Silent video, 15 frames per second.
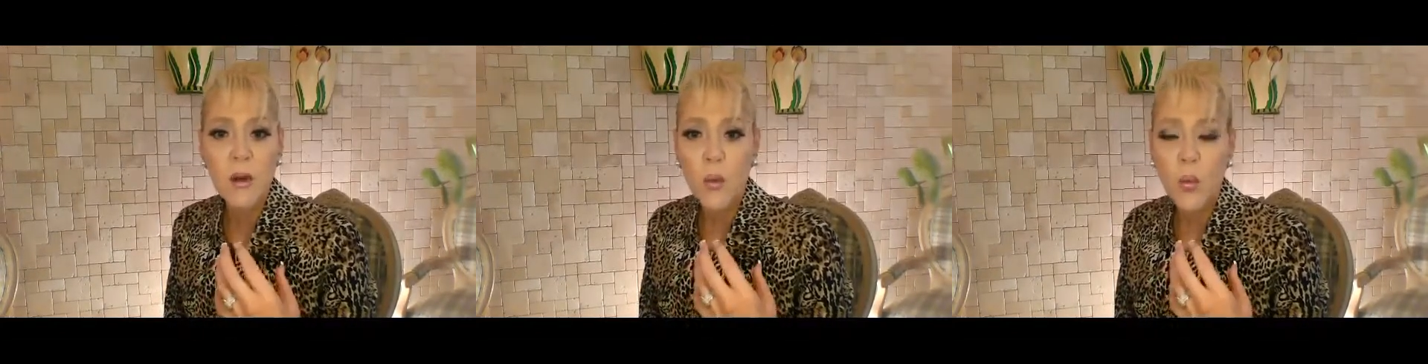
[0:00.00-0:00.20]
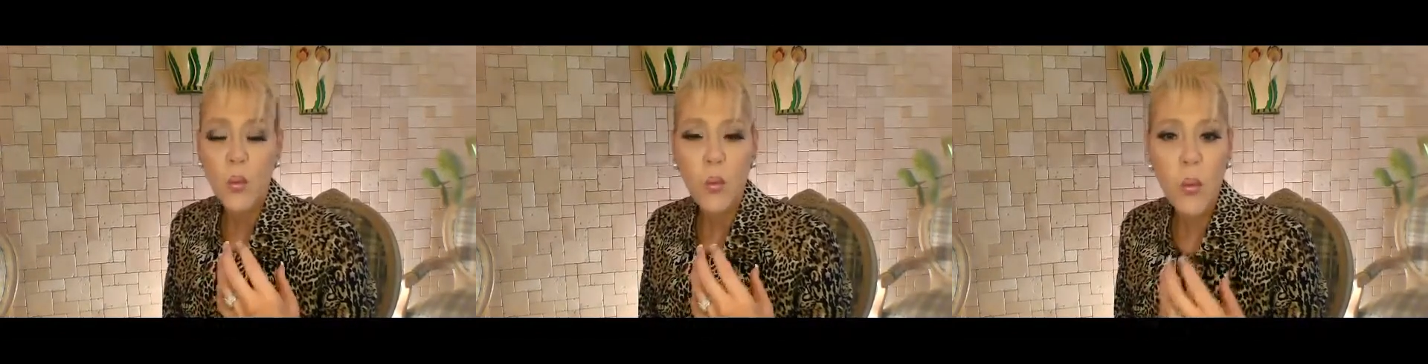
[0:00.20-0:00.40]

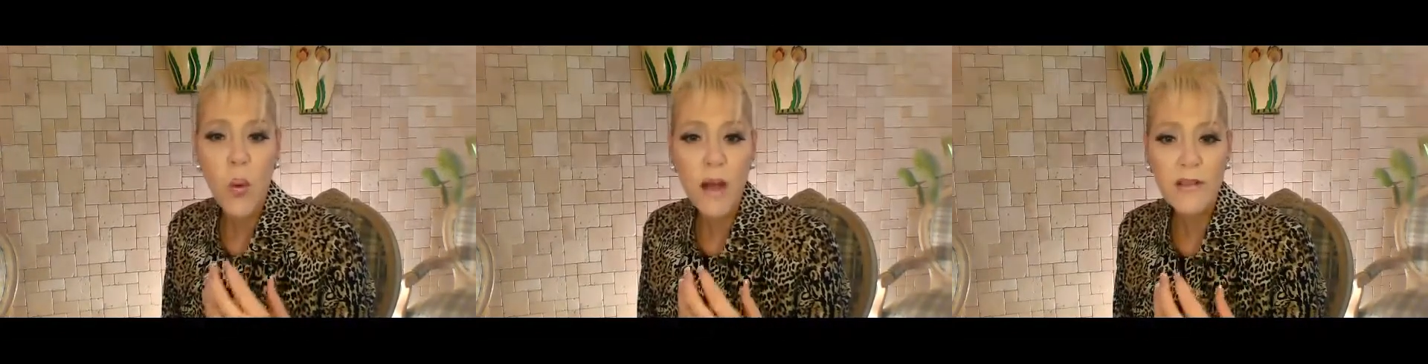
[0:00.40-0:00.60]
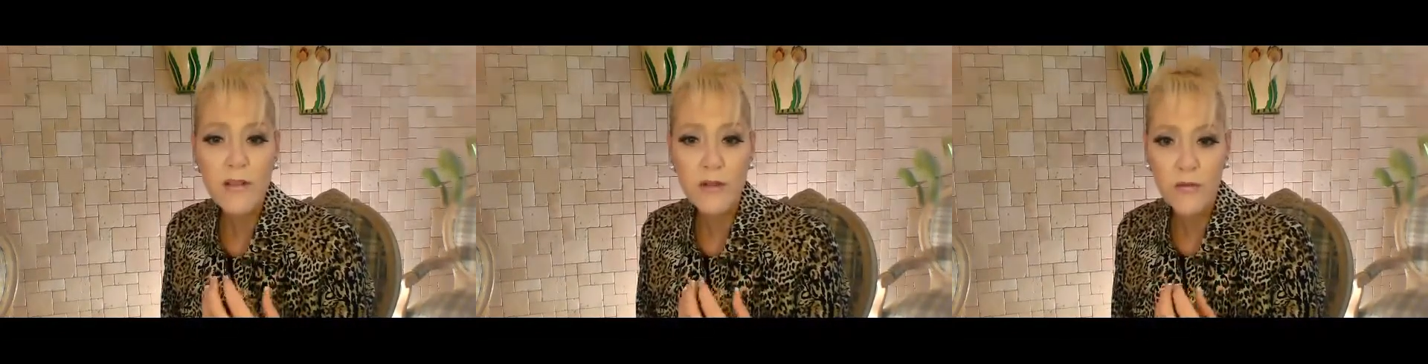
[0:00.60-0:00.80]

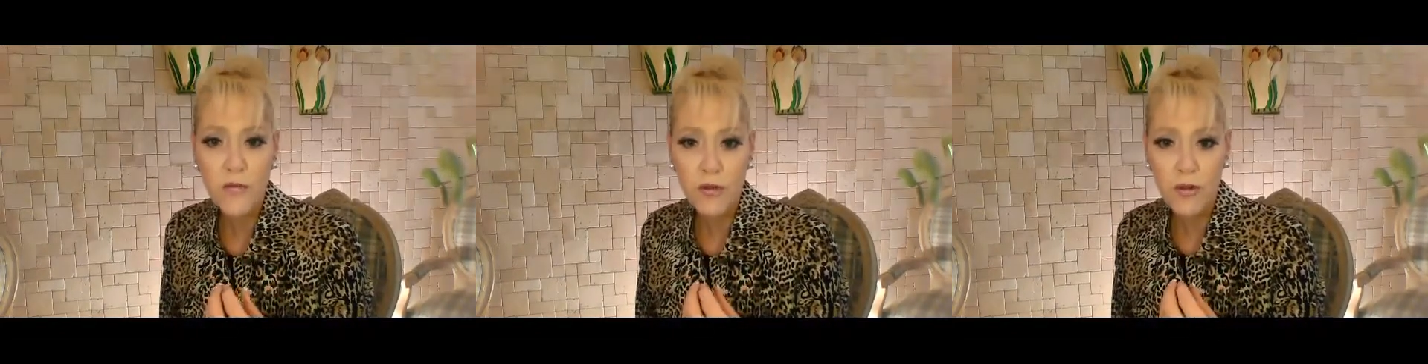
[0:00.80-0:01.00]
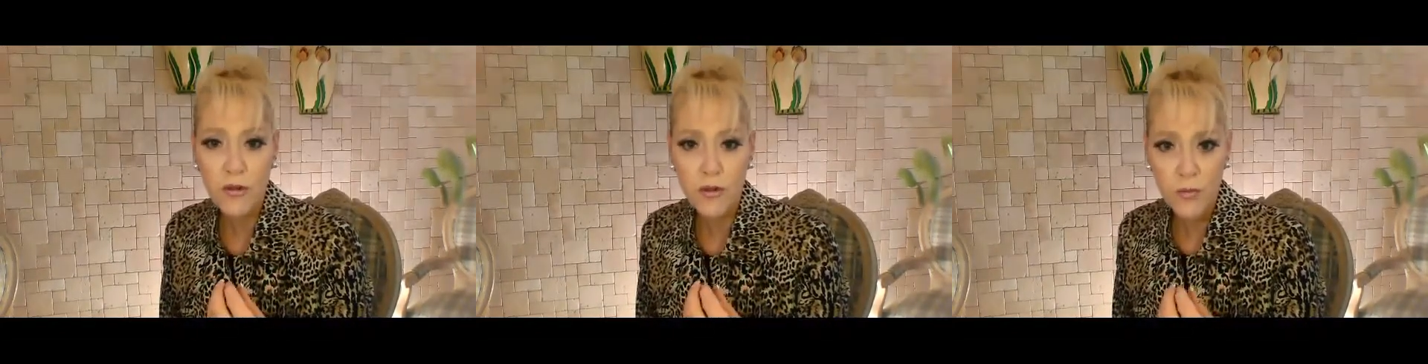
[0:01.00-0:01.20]

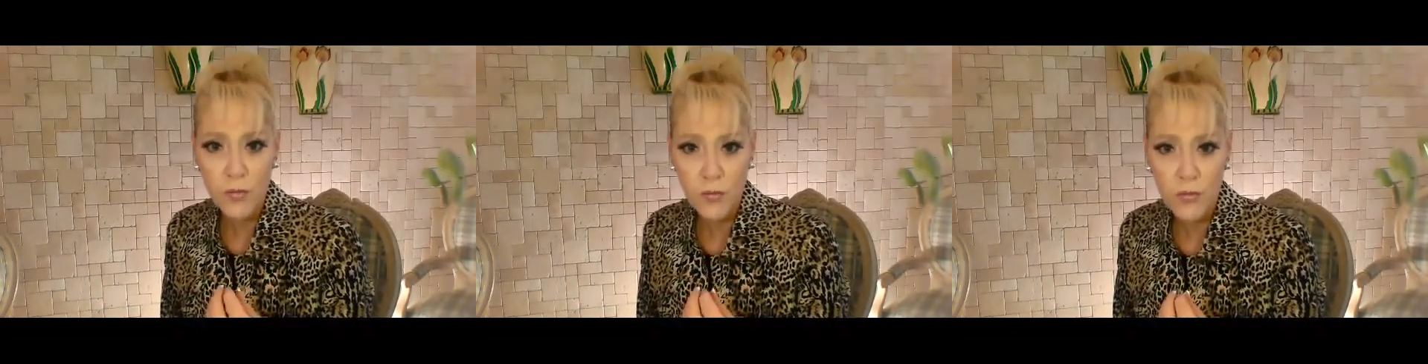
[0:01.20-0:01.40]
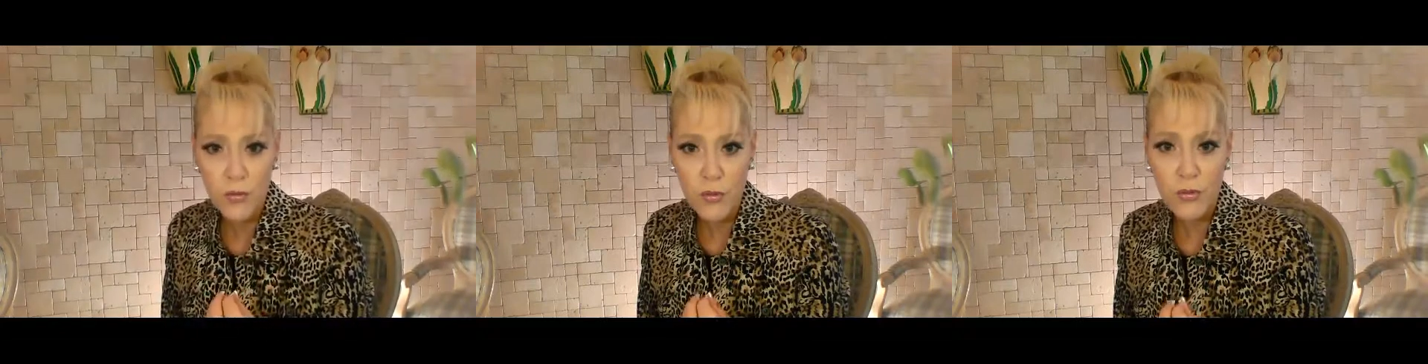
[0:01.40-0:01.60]
wonderful,
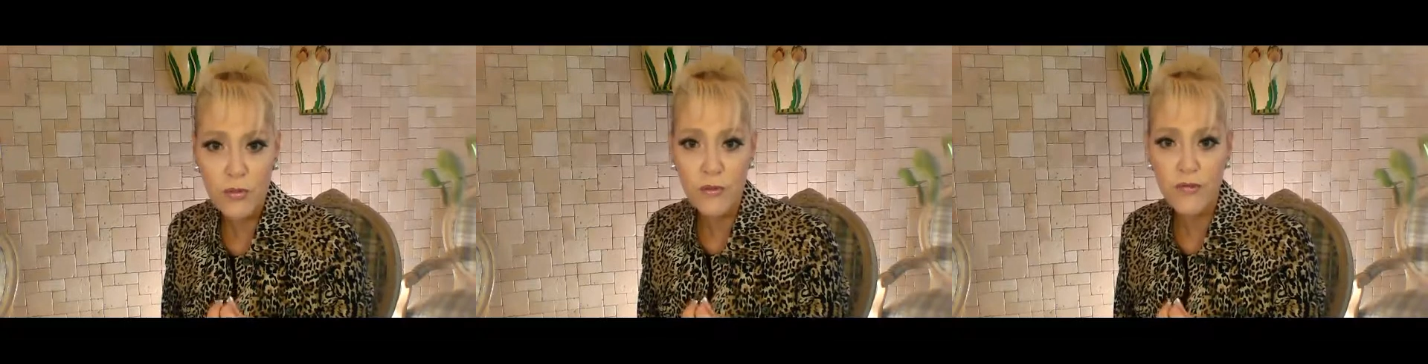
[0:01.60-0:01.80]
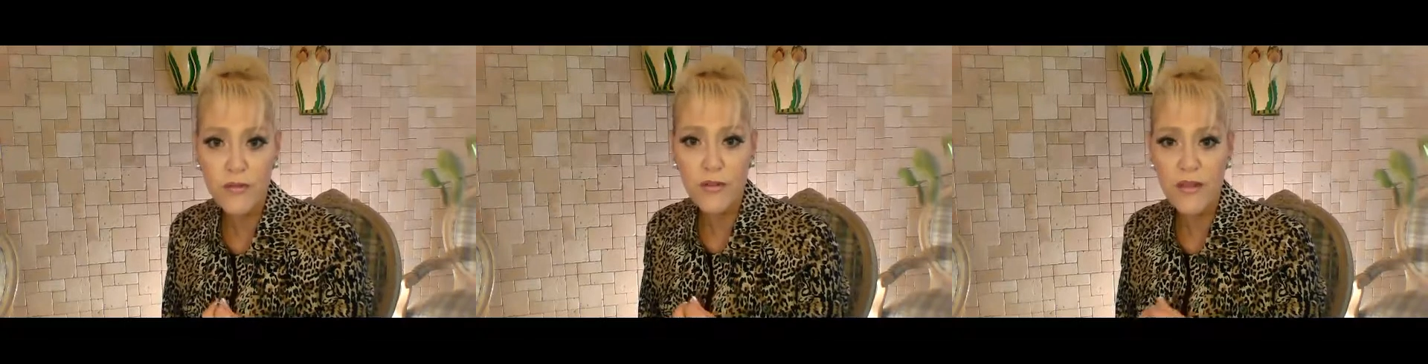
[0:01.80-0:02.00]

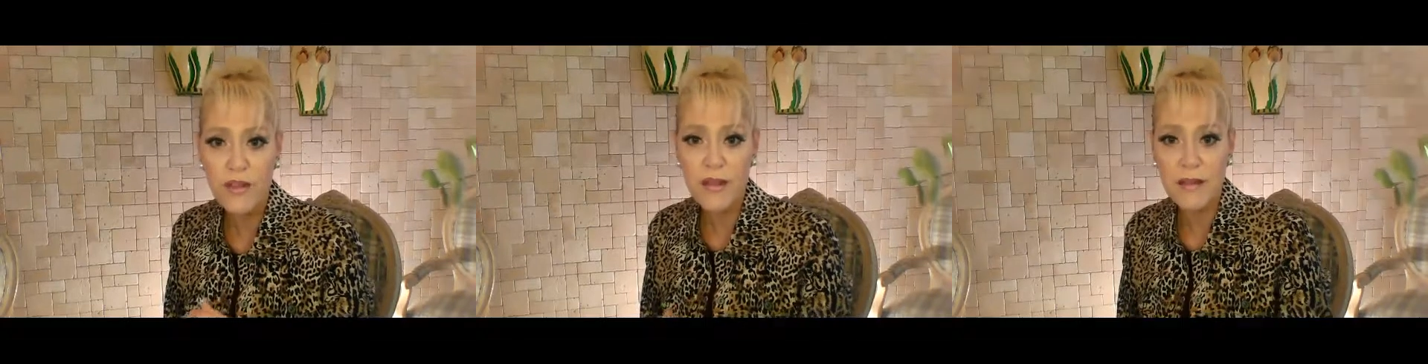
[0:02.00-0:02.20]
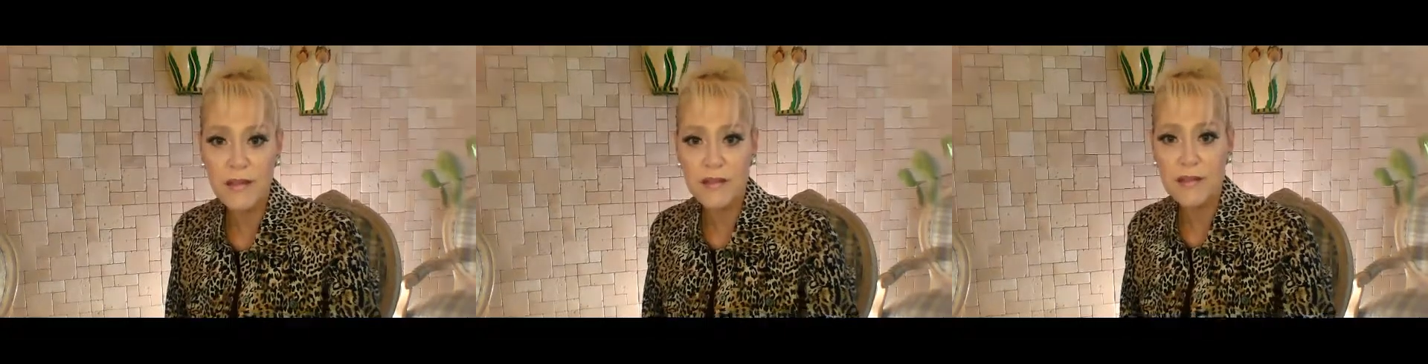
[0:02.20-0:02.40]
beautiful
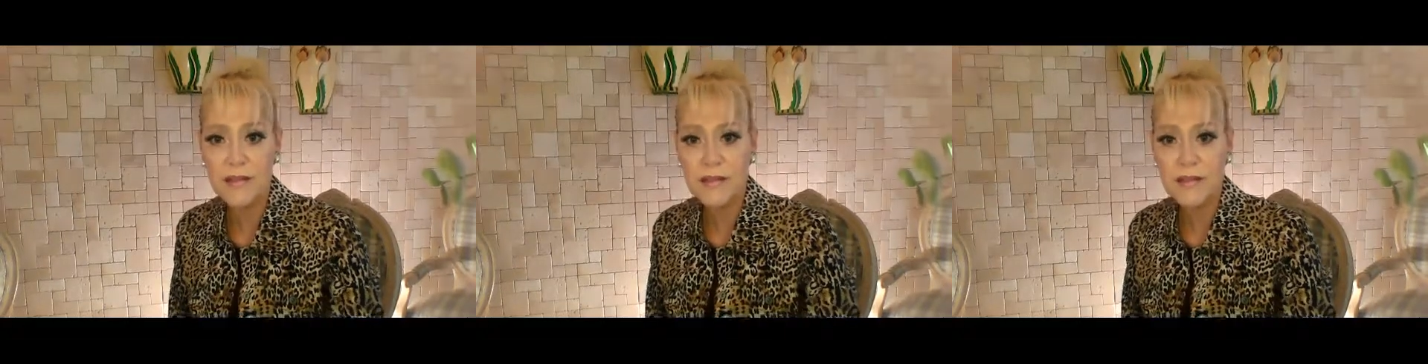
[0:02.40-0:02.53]
things.